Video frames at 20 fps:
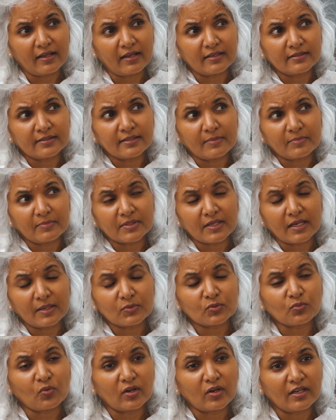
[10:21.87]
I
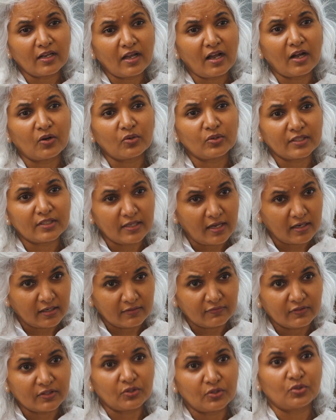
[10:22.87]
sometimes wonder, how did I
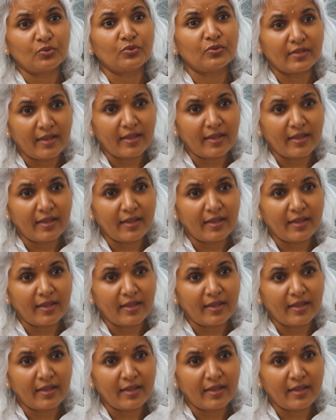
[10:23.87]
even do